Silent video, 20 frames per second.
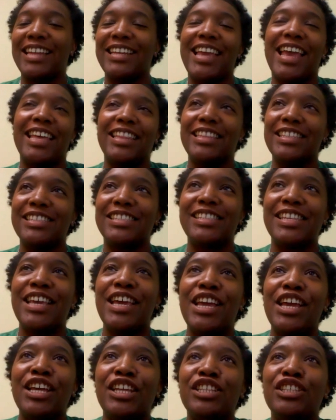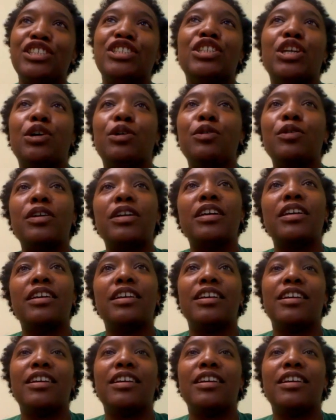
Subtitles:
I had this joke